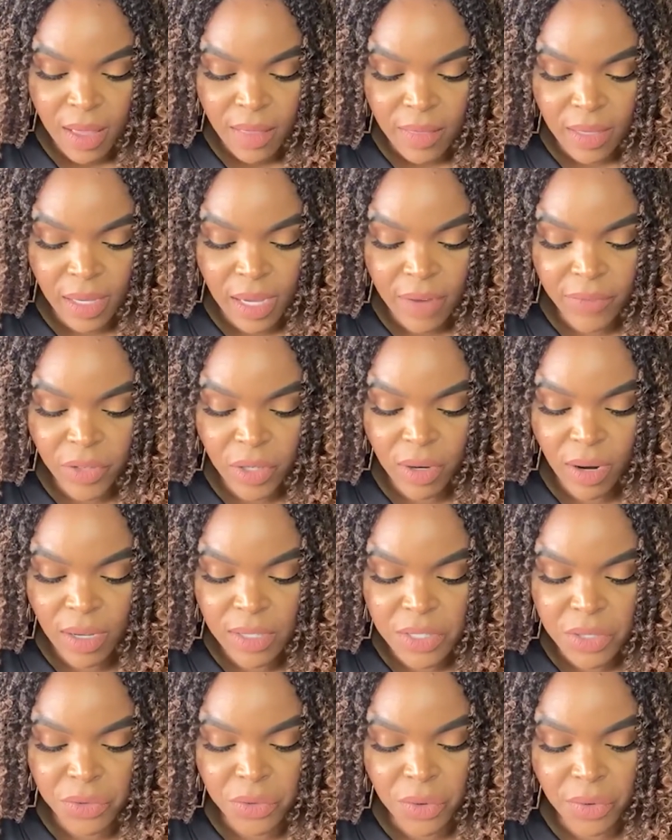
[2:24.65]
The governor
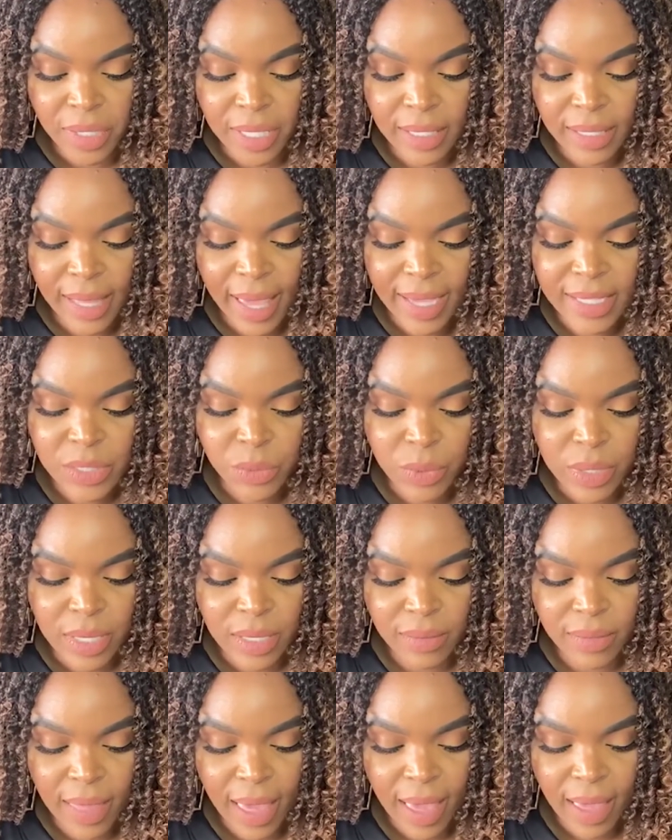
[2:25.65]
also noted last
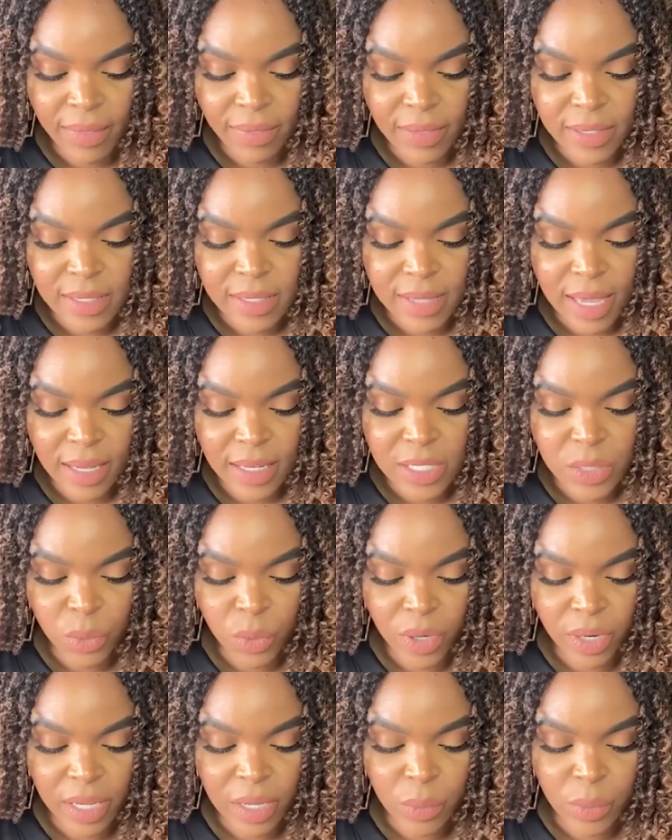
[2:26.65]
week that the state is
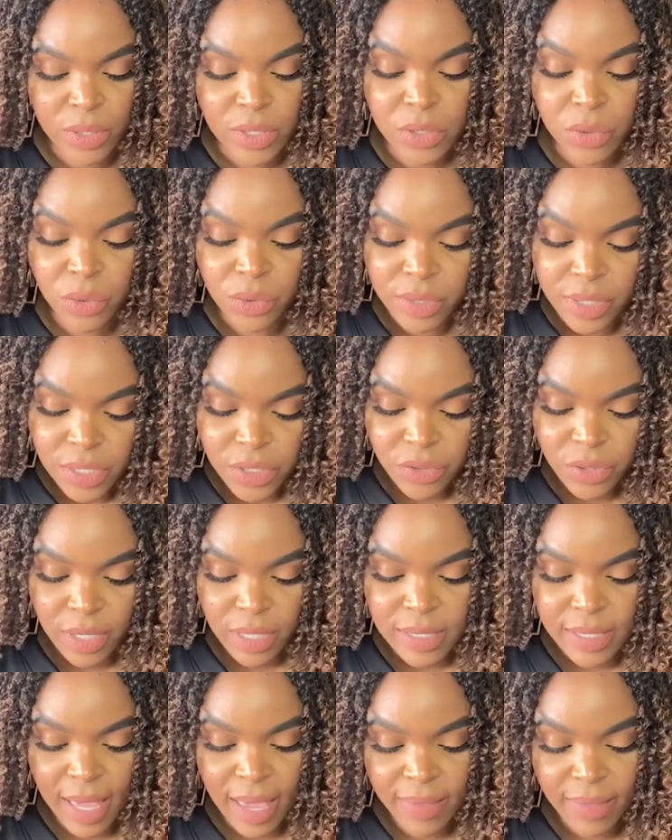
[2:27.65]
working with school
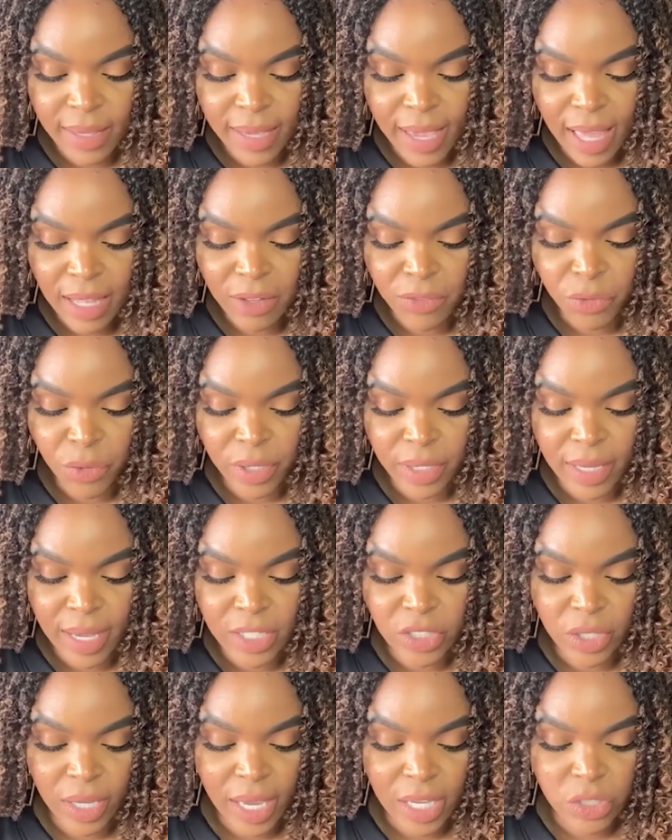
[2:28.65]
districts and the California
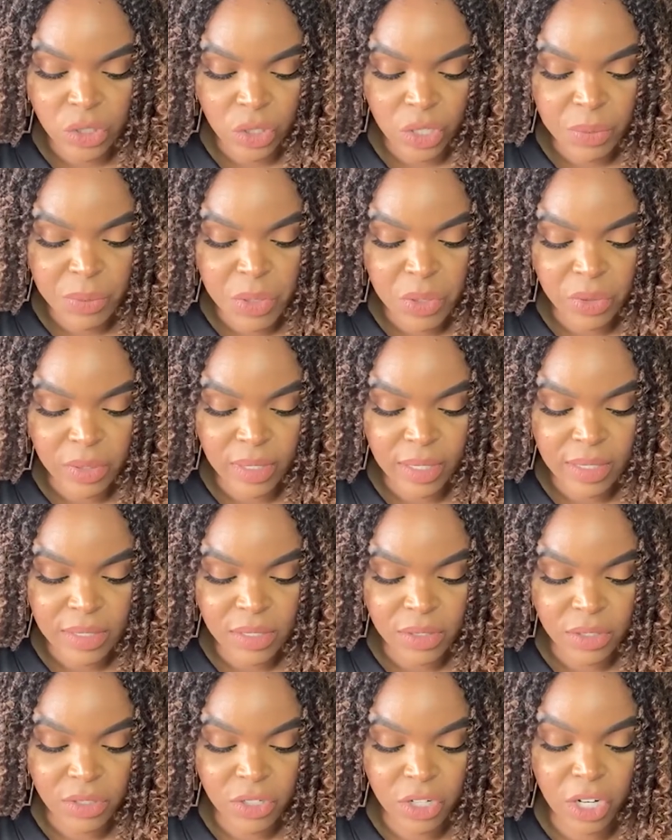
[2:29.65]
education community
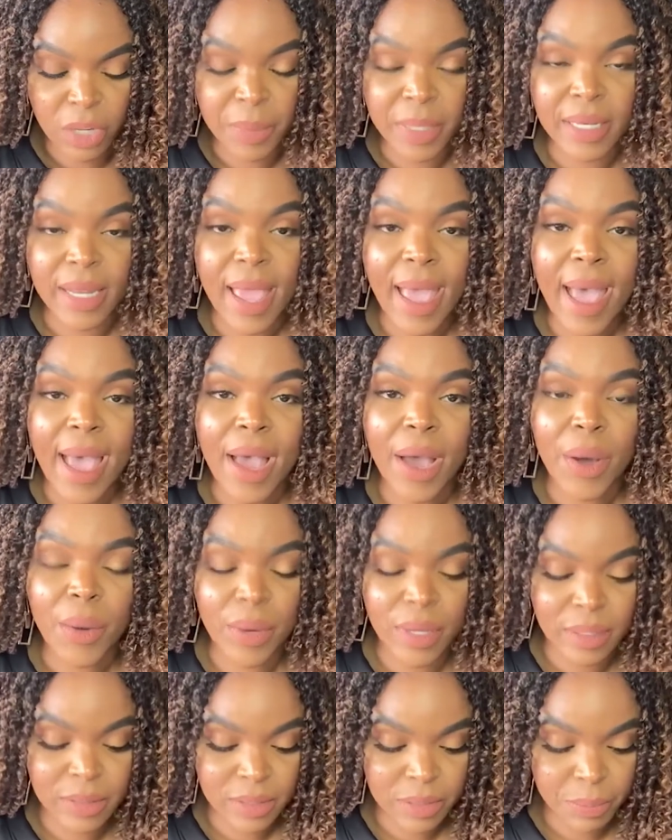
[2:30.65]
to determine how
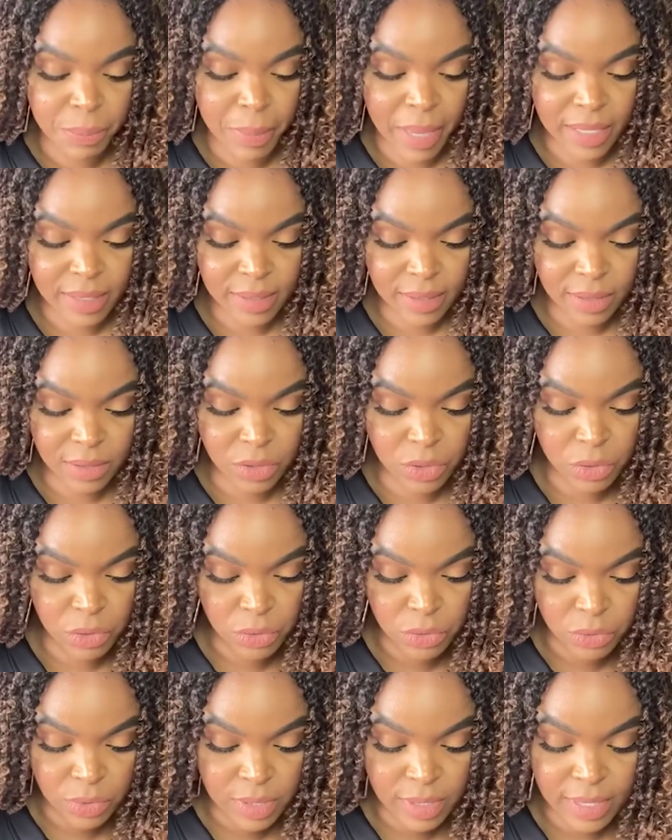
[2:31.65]
and best
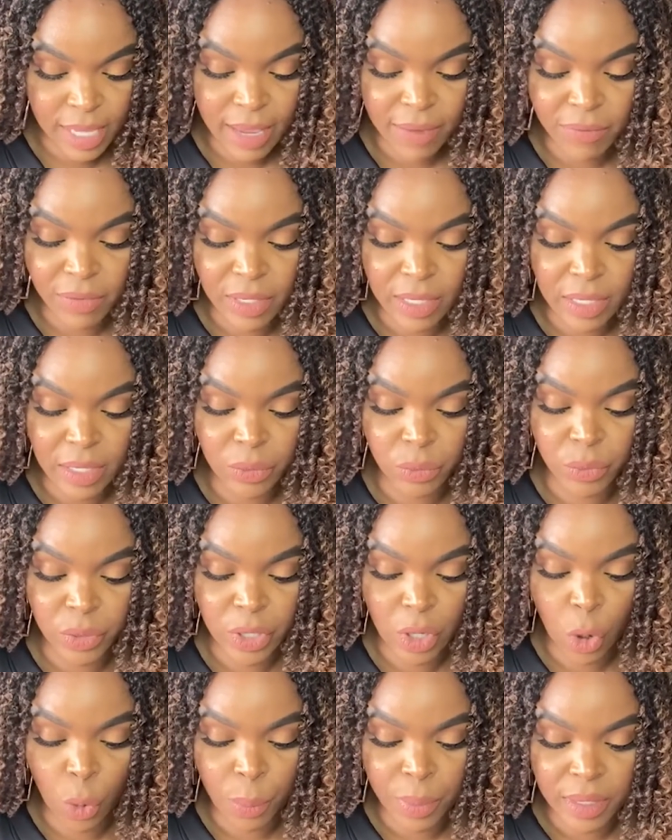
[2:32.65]
to safely
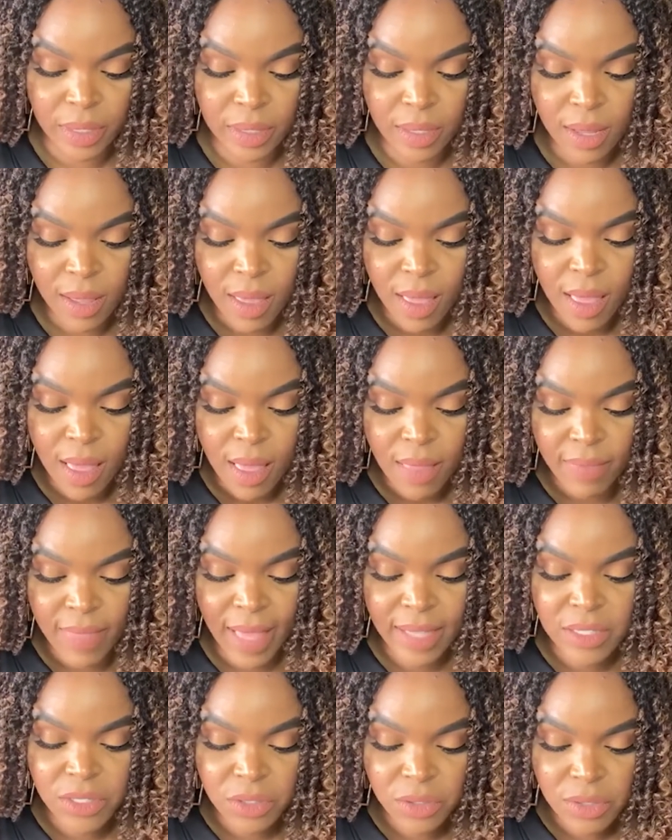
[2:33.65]
reopen.
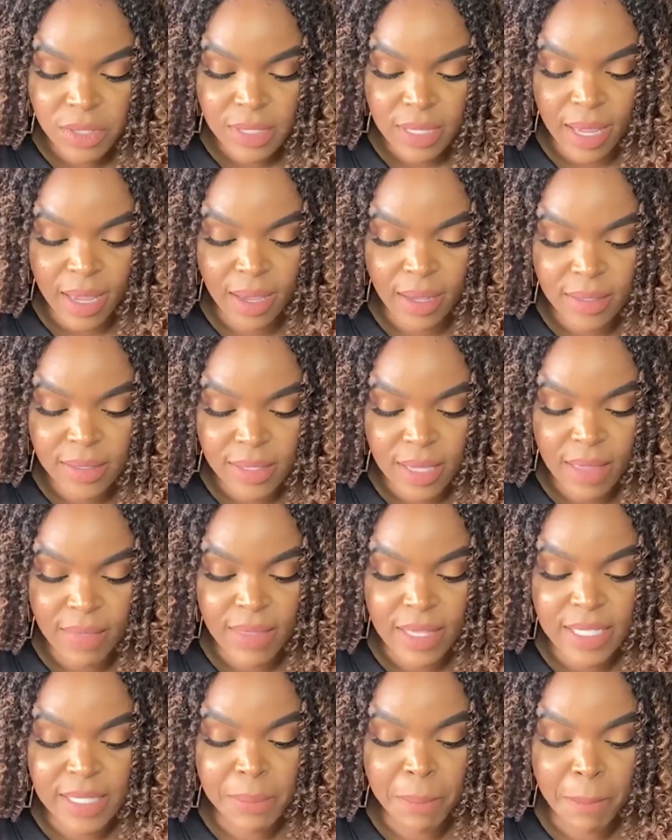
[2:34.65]
That still stands, and
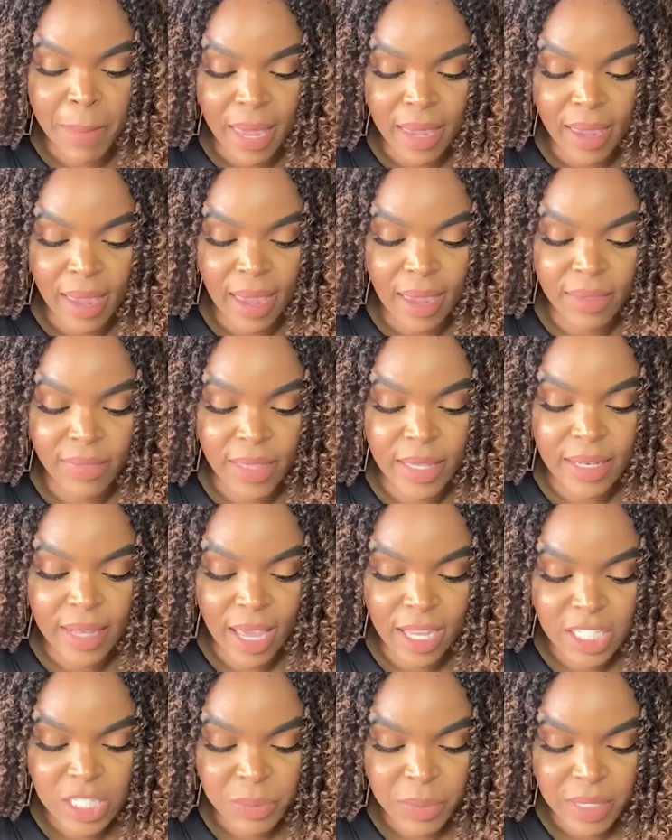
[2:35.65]
this May 8th
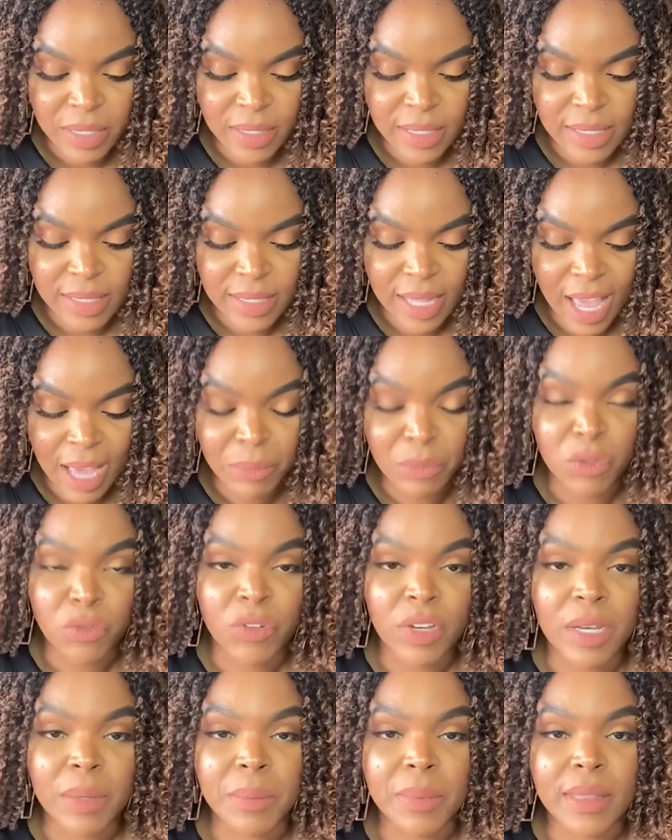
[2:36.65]
announcement does not move
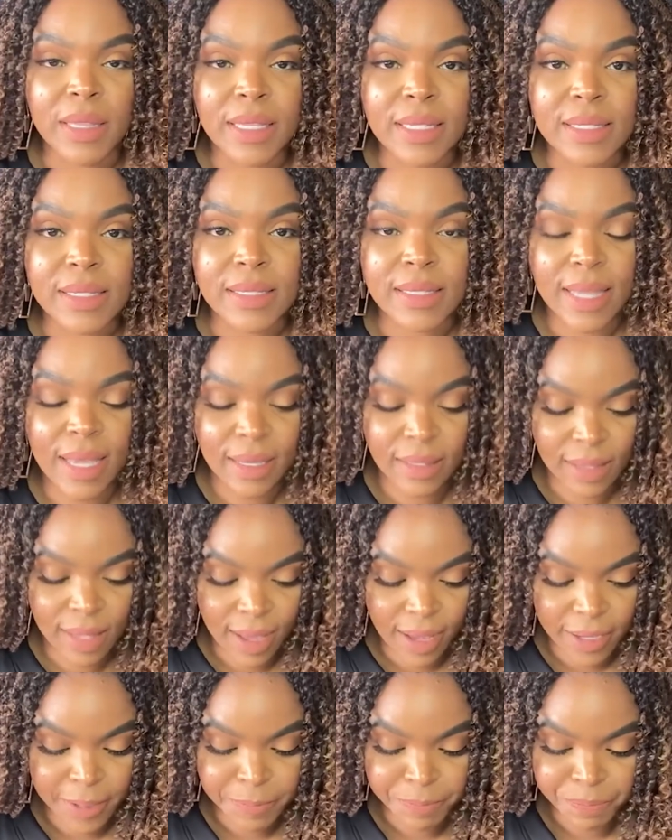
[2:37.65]
up this
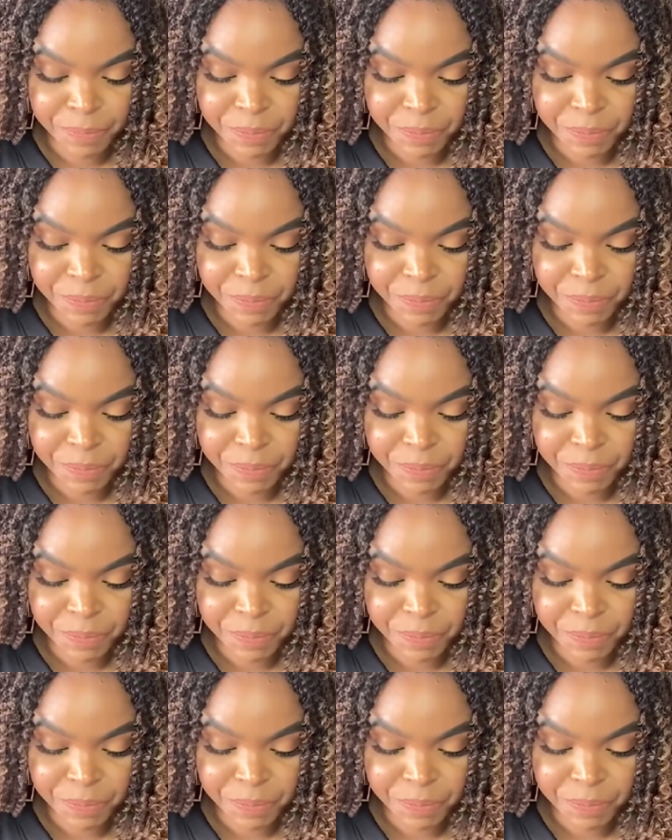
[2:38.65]
timeline.